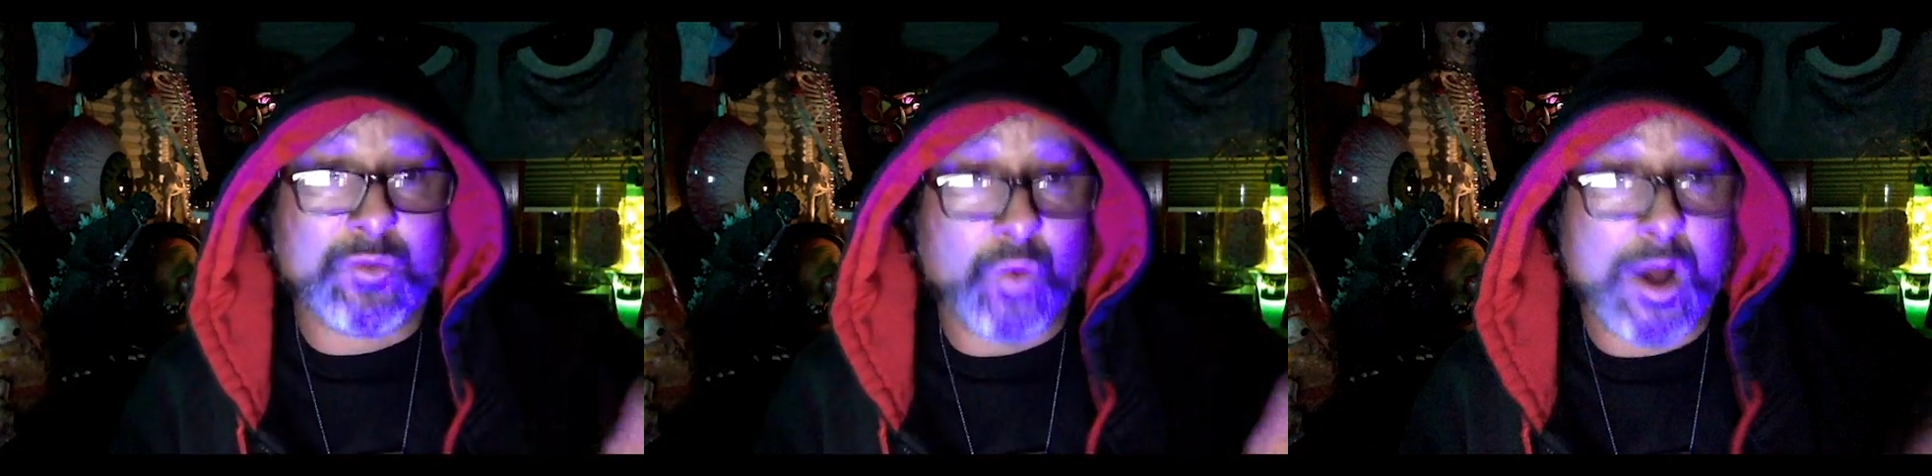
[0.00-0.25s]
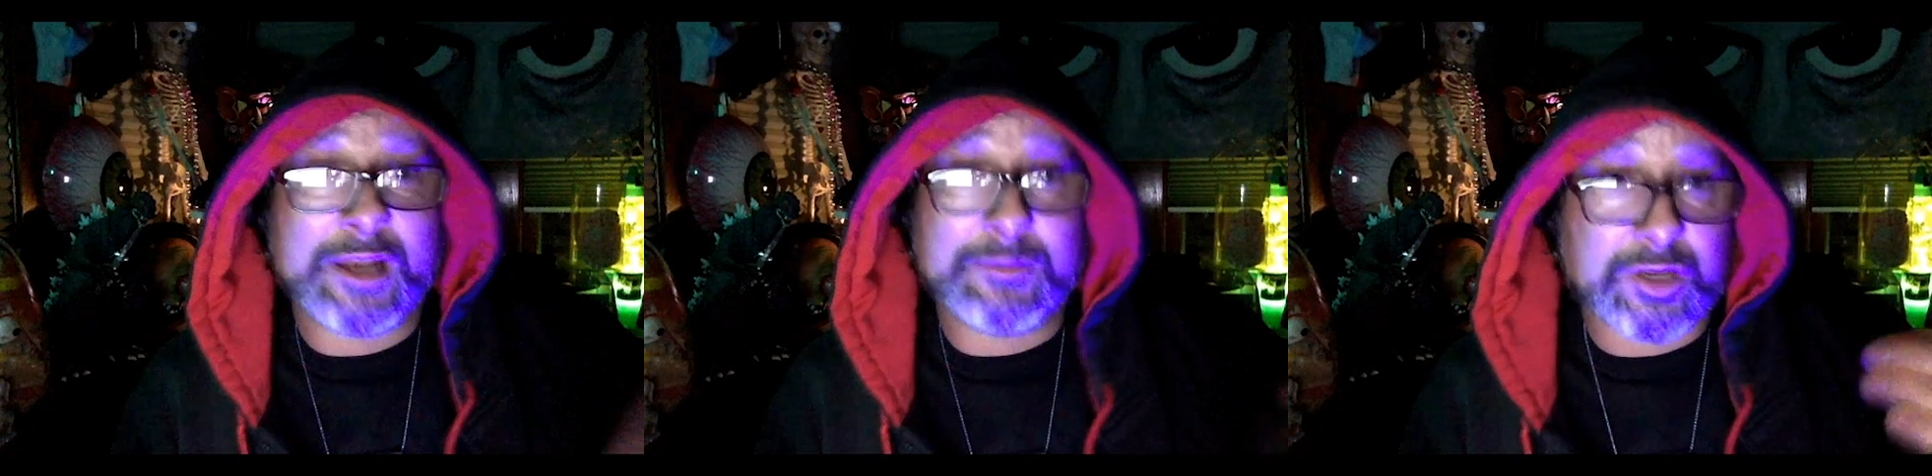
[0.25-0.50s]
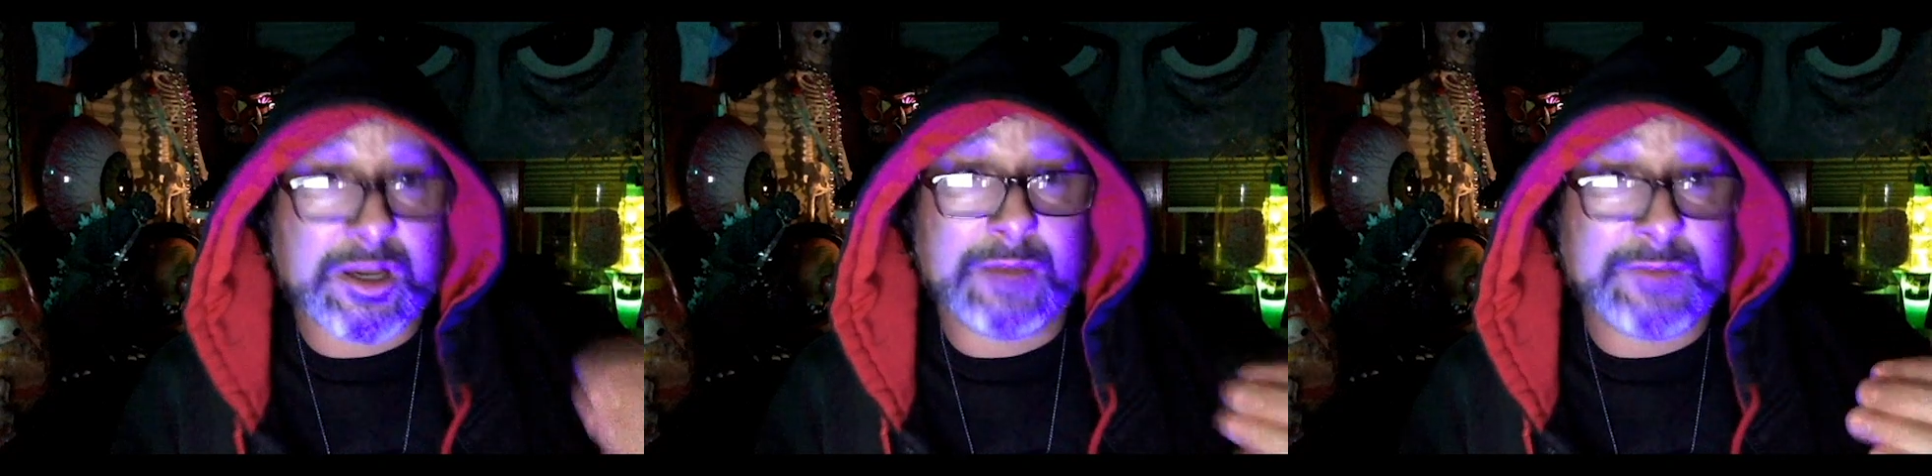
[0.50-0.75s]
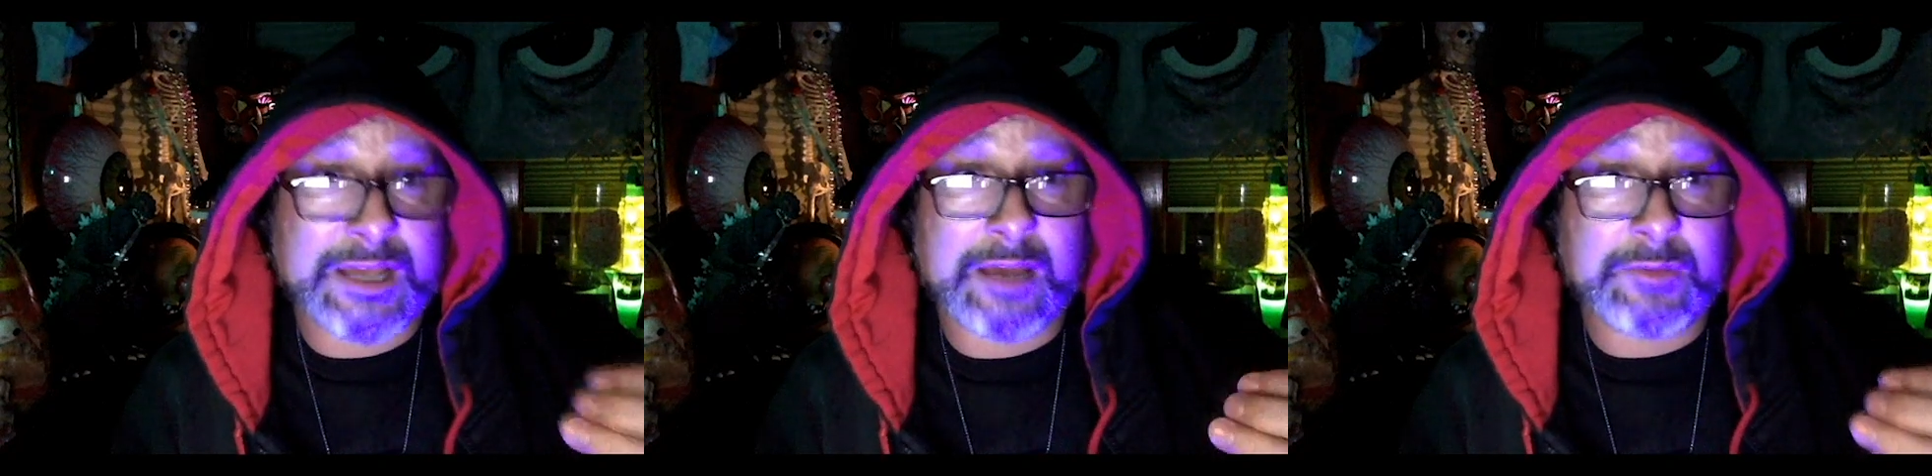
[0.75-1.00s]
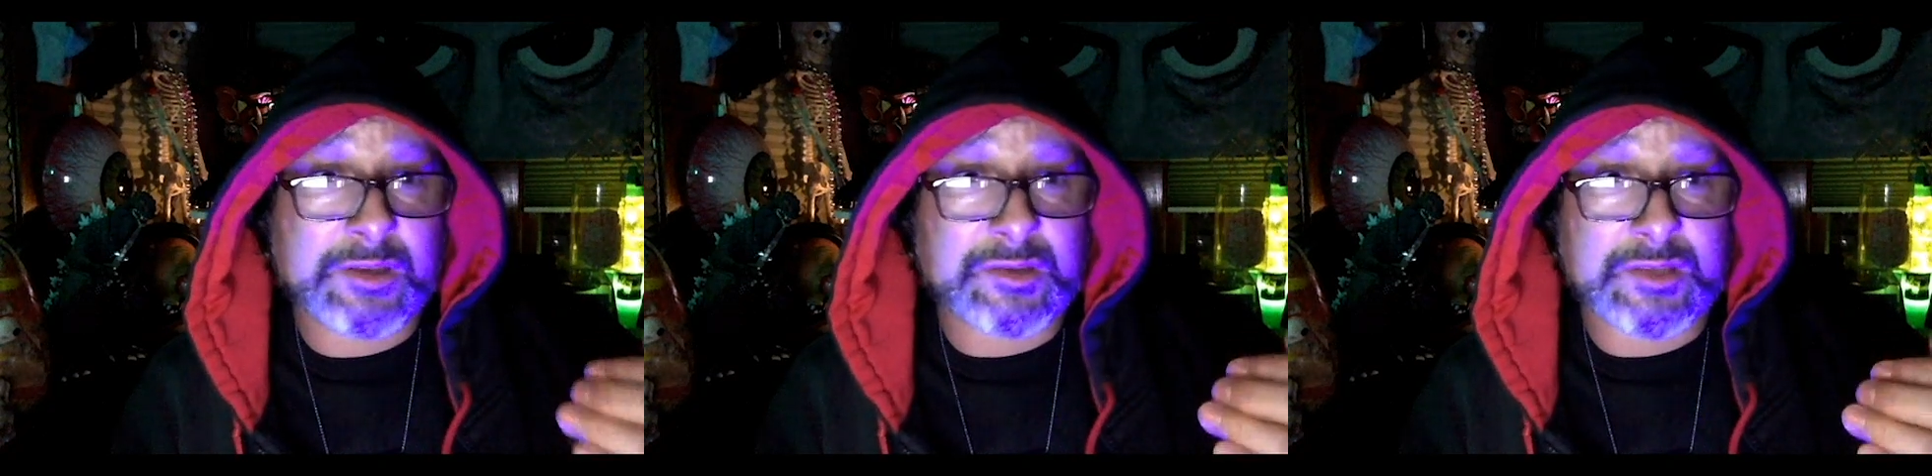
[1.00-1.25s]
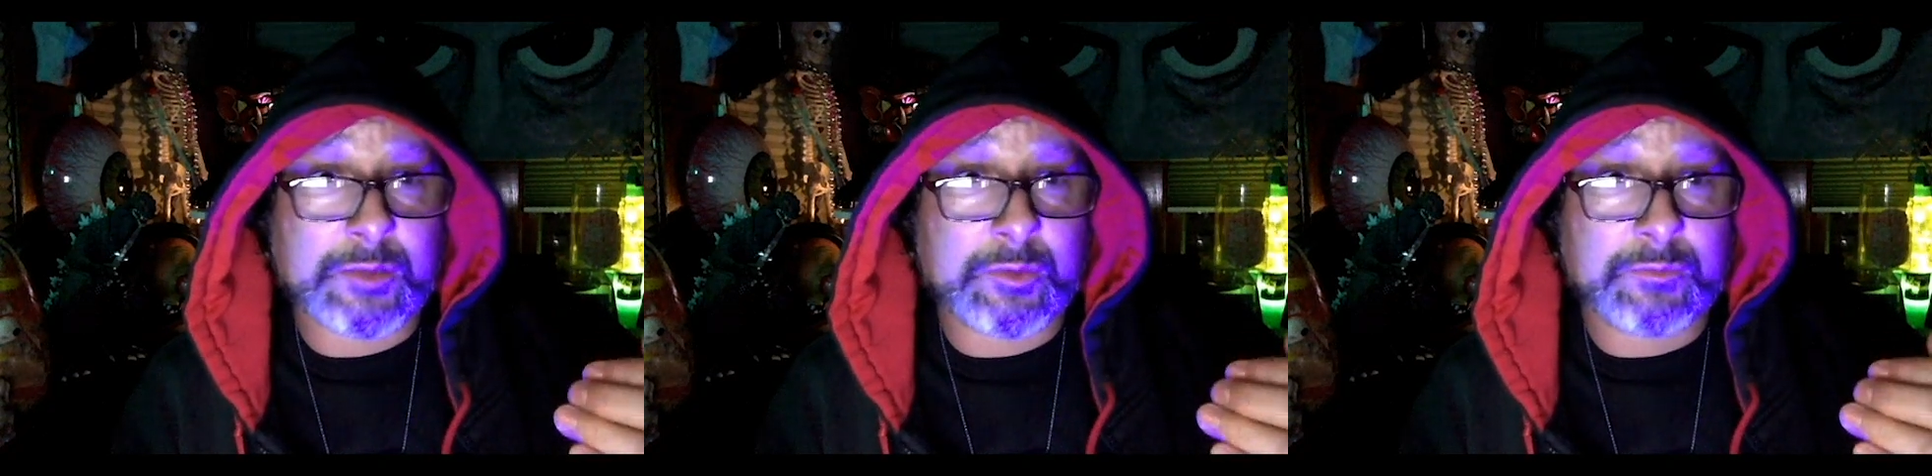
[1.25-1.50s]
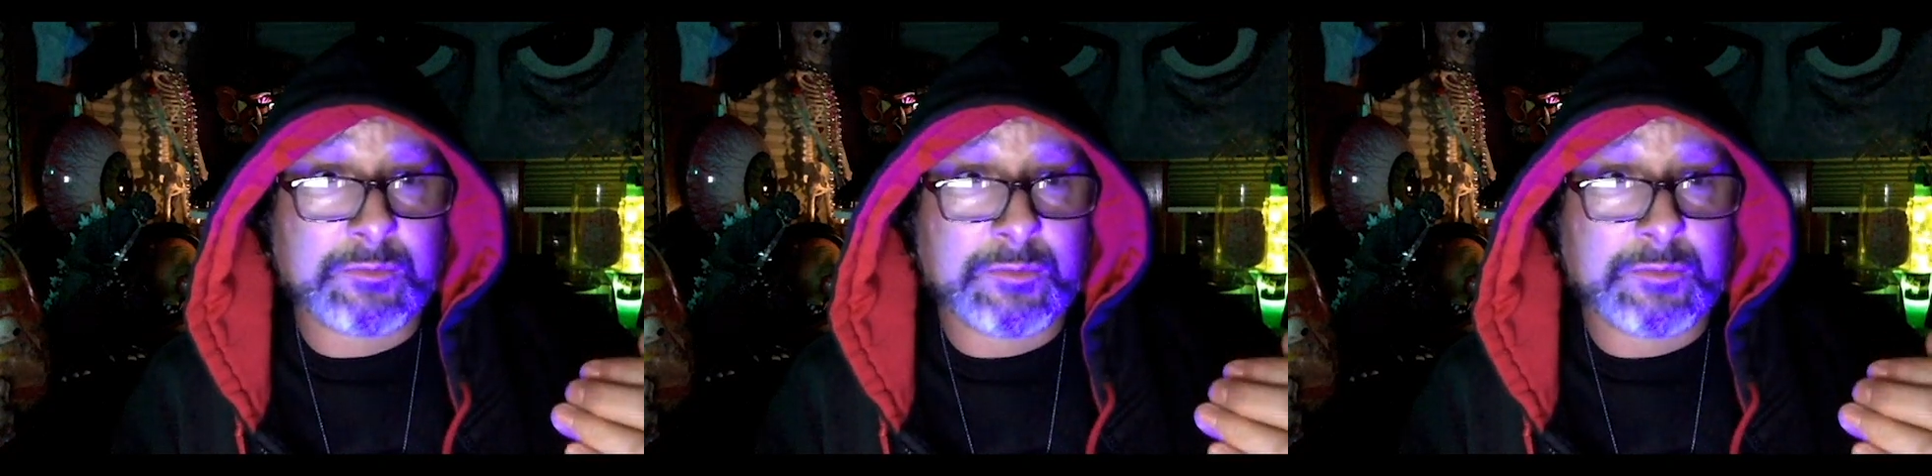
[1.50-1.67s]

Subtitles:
want him to come down because they would